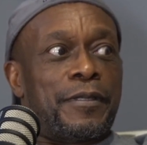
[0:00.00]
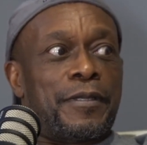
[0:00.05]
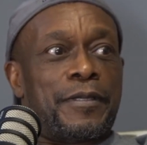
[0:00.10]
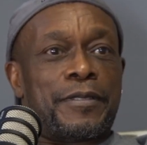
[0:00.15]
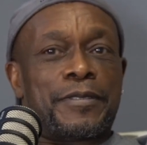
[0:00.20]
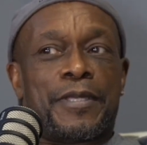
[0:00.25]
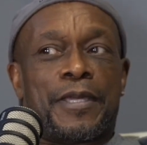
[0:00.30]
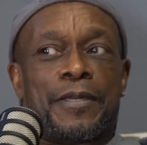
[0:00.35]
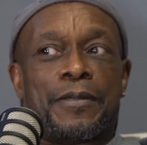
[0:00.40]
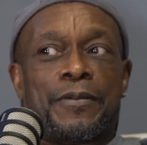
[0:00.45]
I
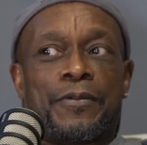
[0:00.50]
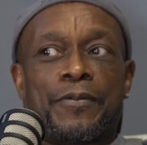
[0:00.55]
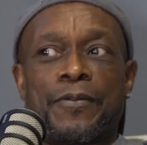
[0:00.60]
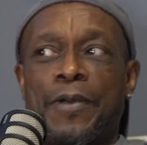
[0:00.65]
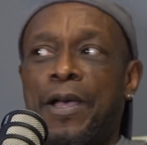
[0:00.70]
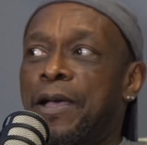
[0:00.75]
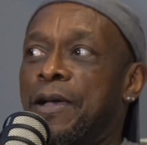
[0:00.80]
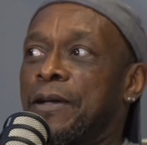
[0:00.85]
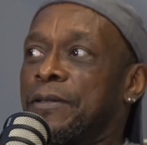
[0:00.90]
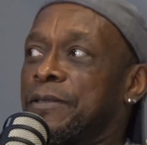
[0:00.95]
was like,
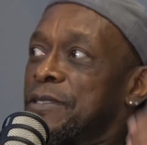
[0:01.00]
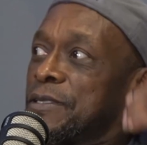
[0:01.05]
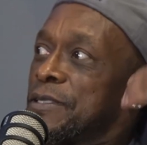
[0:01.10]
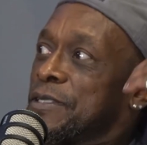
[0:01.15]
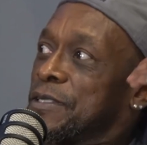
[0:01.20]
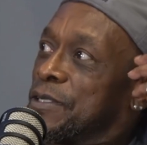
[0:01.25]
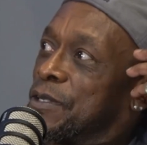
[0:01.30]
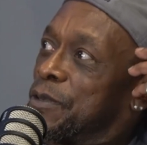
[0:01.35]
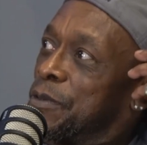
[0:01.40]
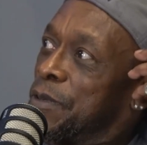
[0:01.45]
wow, this
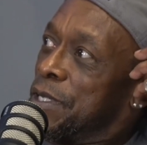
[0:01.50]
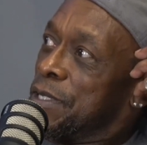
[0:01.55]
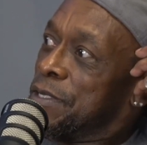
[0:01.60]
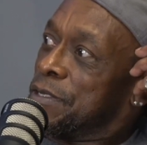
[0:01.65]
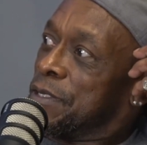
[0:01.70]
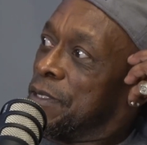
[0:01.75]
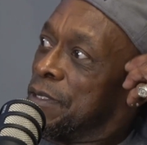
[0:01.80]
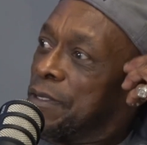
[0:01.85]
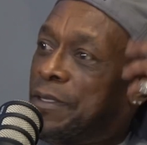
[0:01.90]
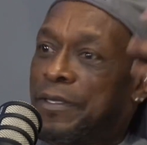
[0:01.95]
is
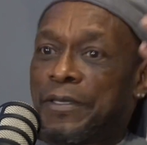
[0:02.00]
crazy.